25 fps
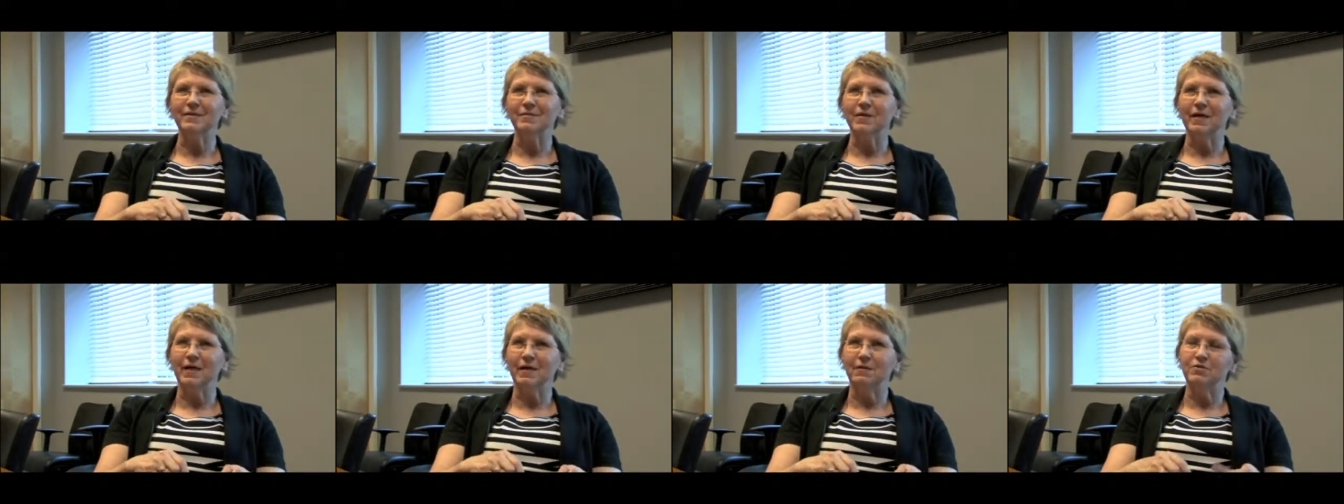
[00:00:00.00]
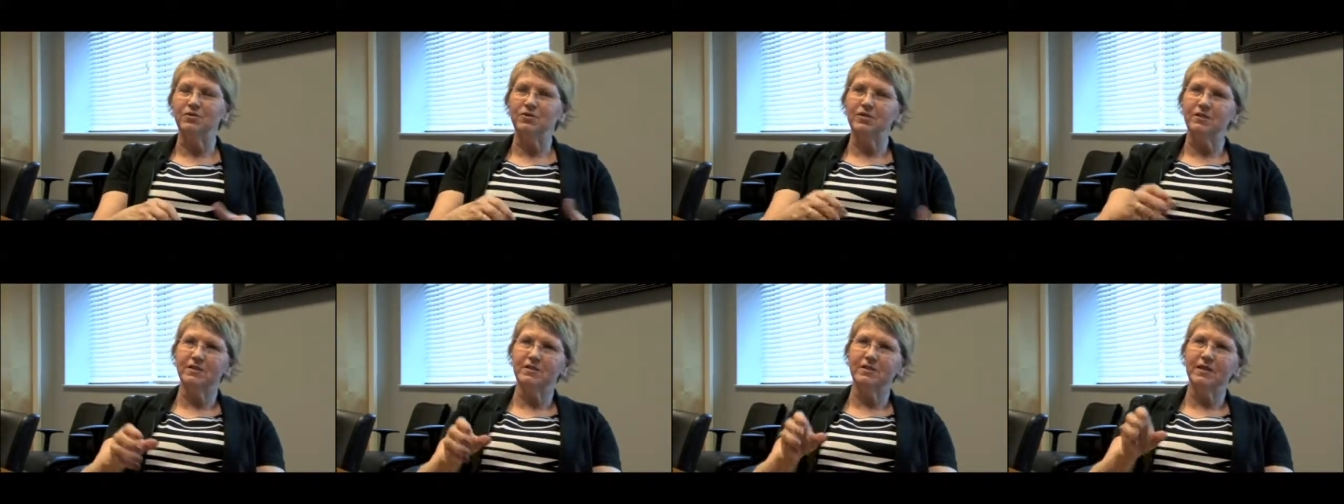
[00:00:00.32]

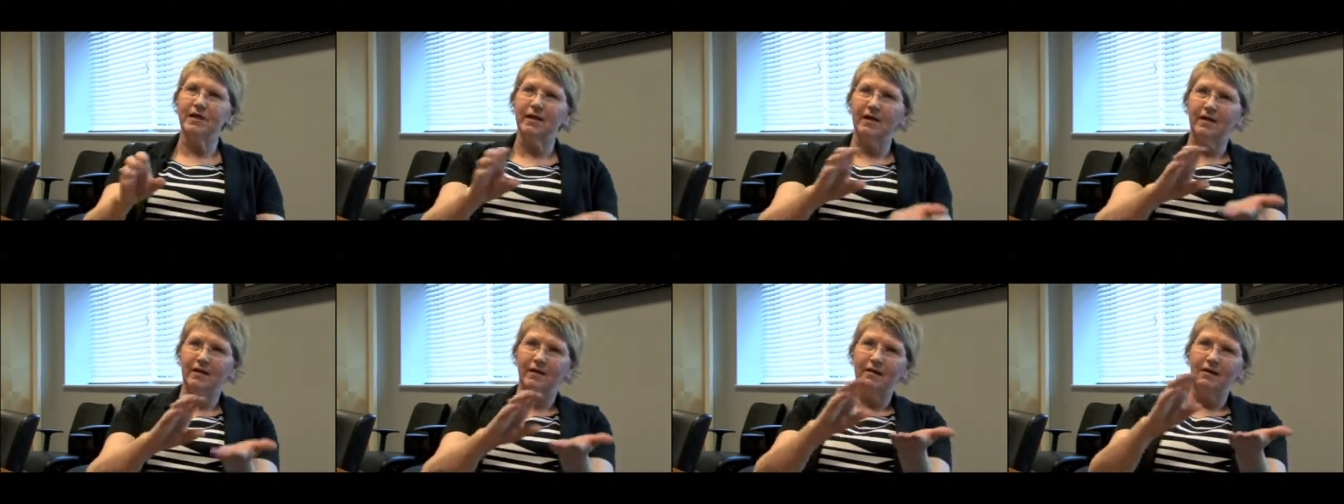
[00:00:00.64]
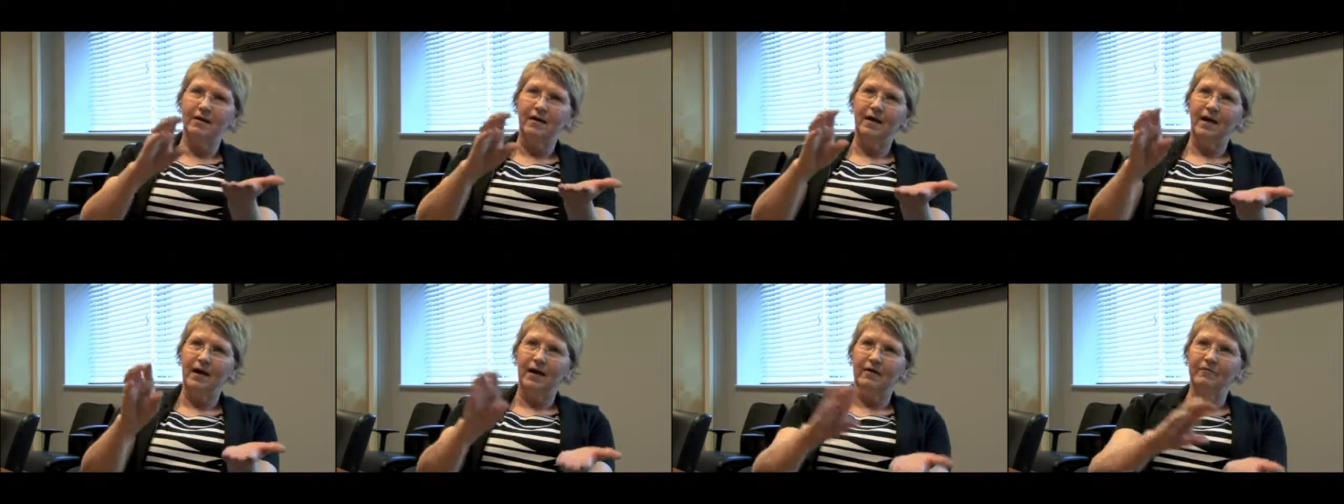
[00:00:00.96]
sometimes you just kind
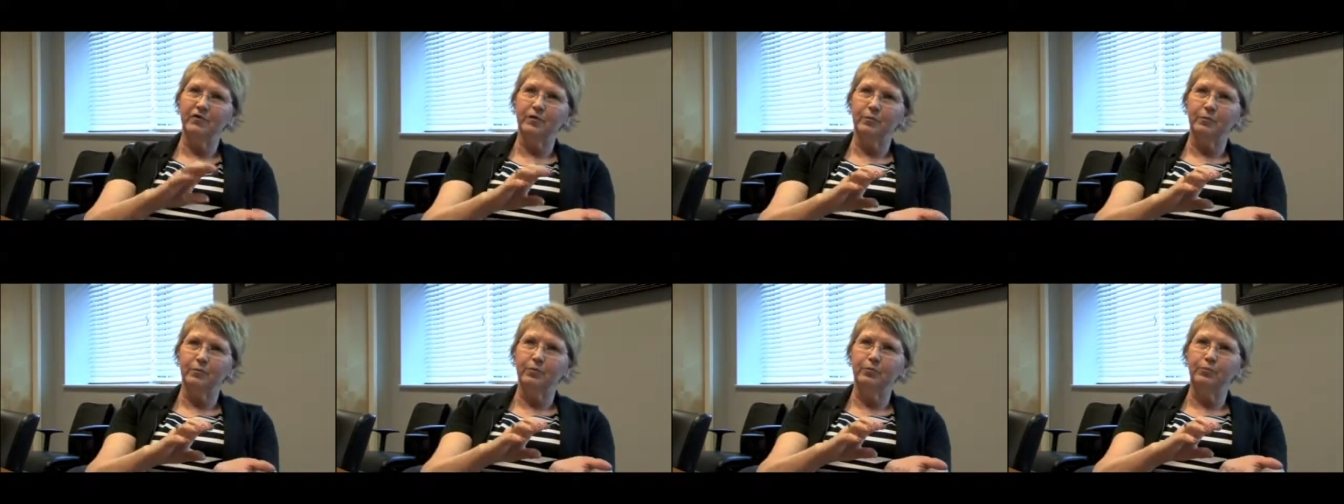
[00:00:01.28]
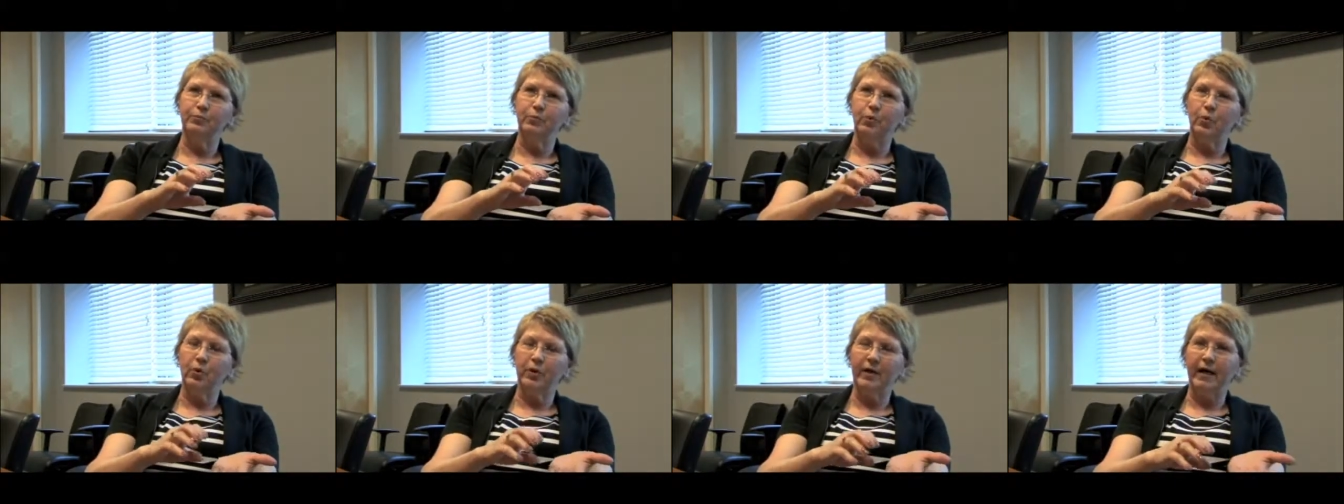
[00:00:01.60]
of have to
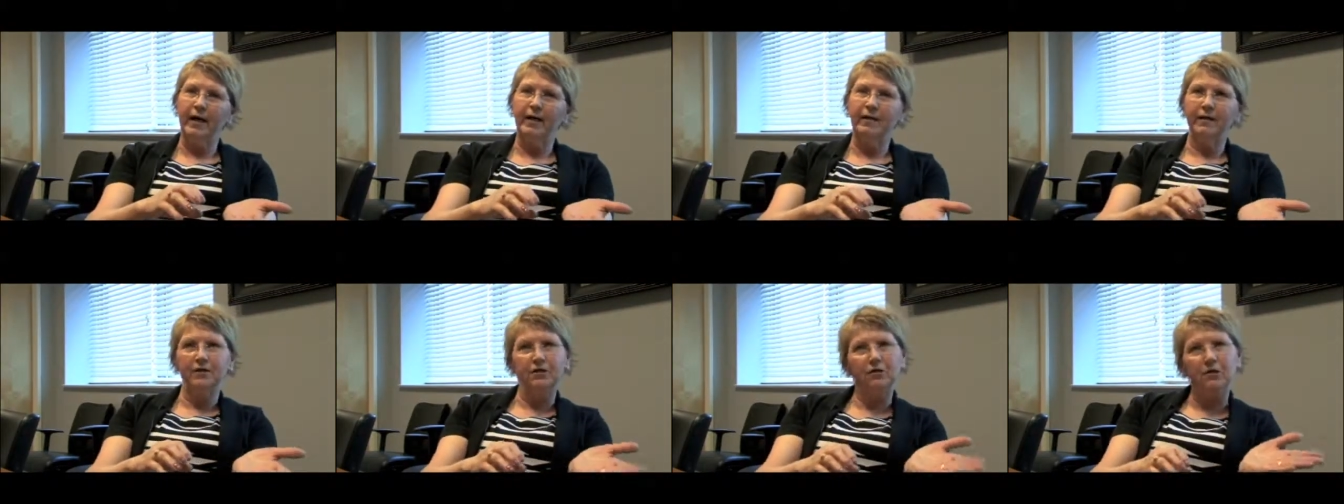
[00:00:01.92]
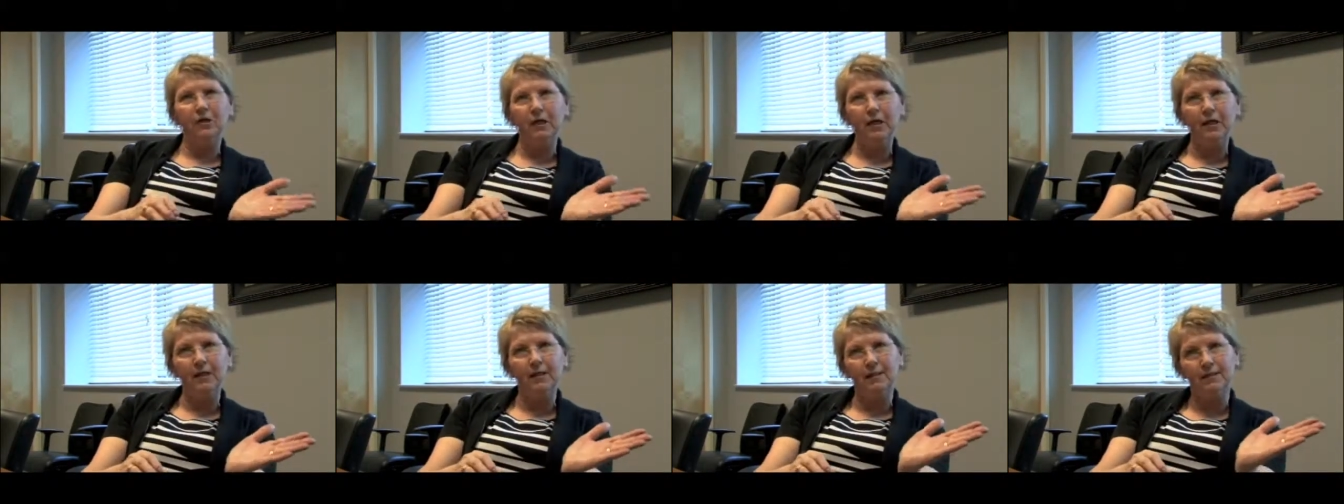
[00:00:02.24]
pour it out in
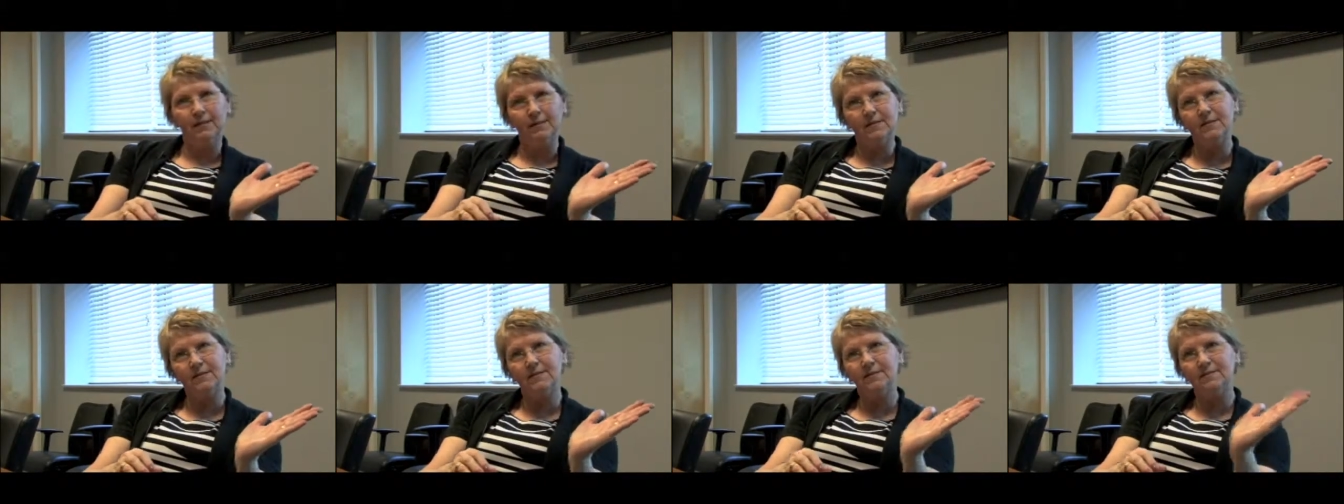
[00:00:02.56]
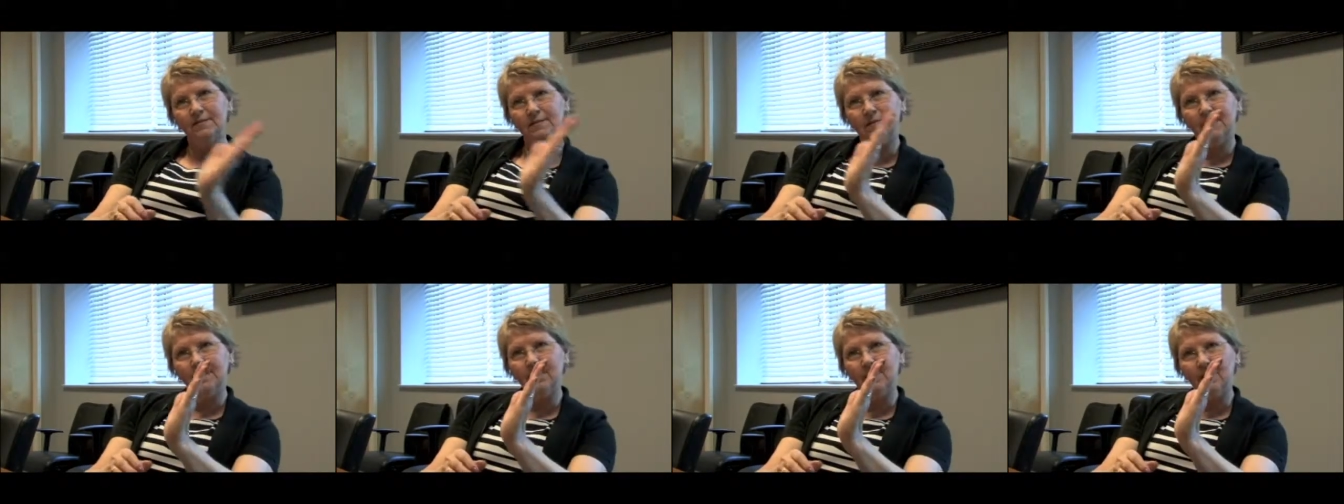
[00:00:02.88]
your hand and
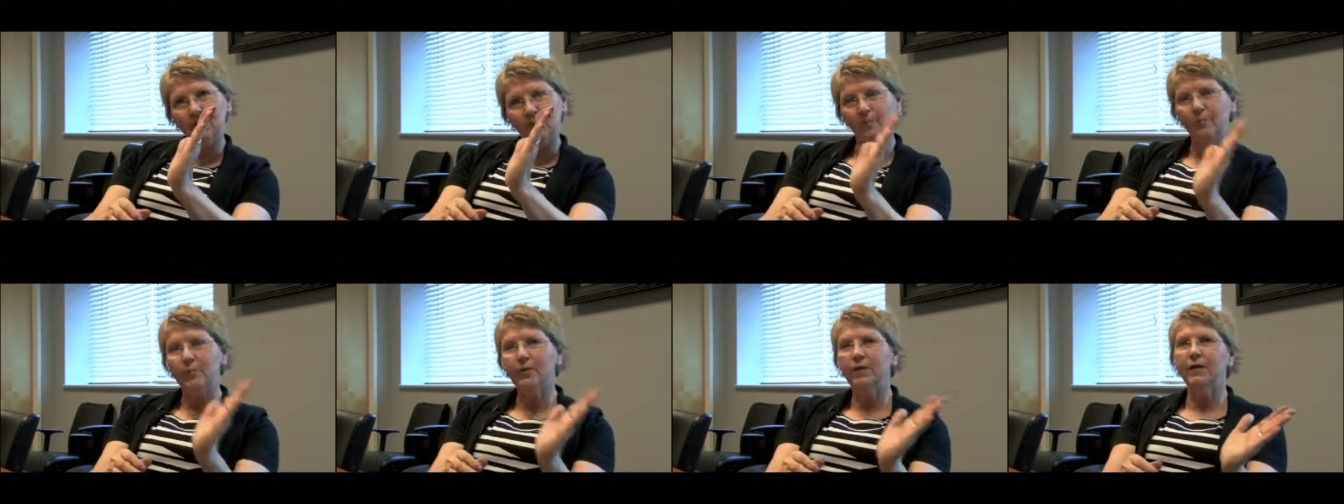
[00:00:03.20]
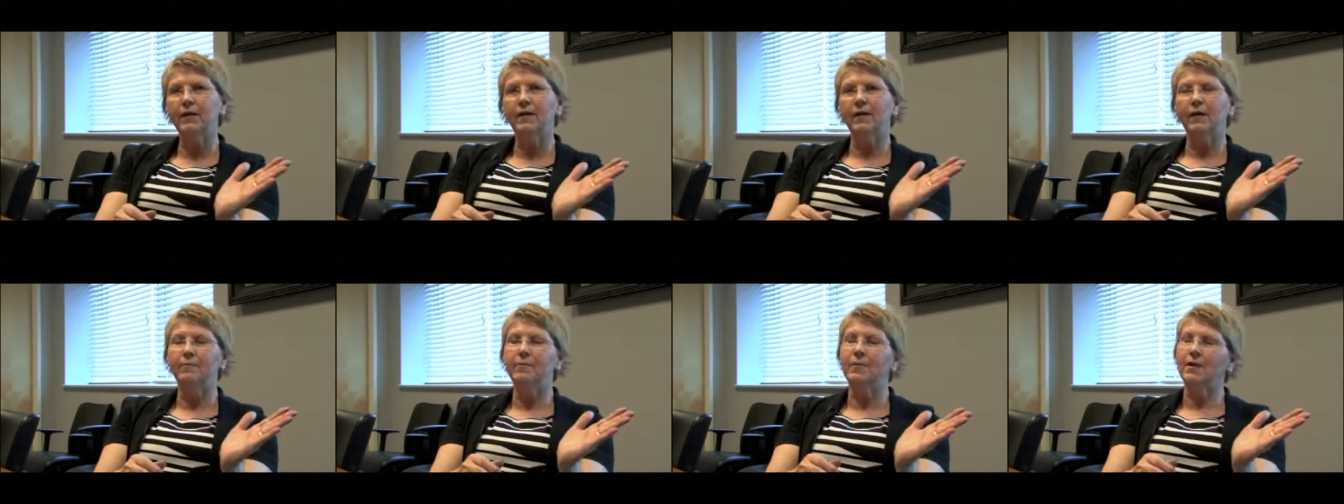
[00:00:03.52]
you know
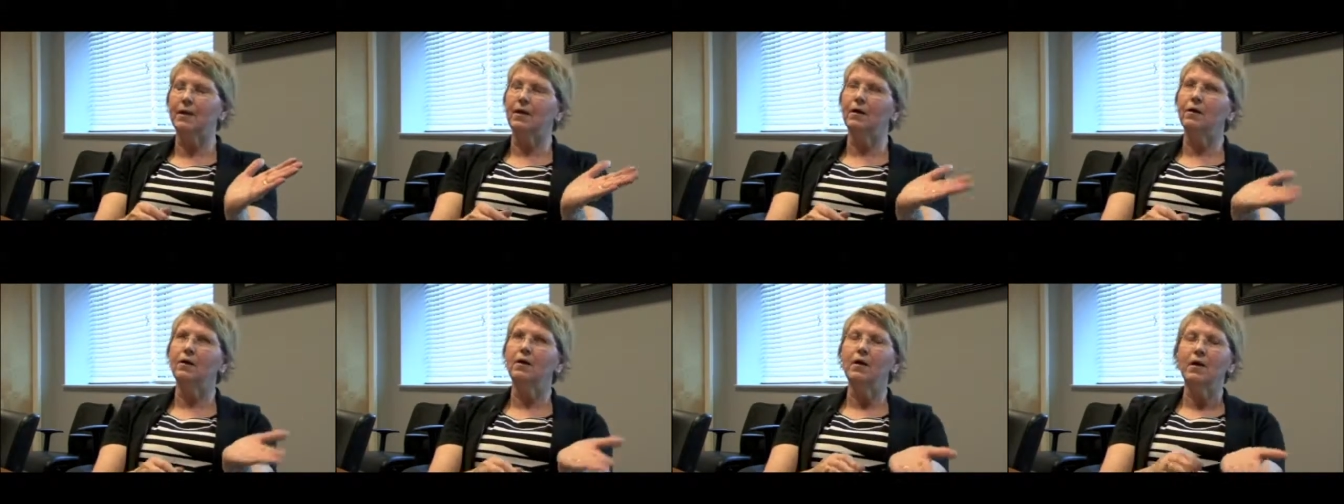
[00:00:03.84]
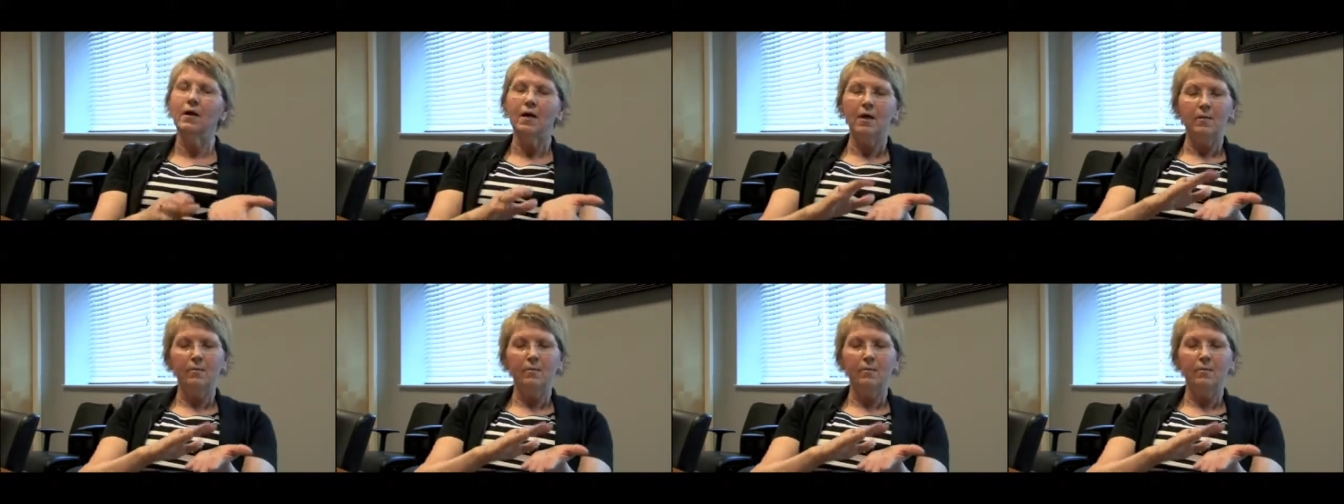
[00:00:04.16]
put it up there.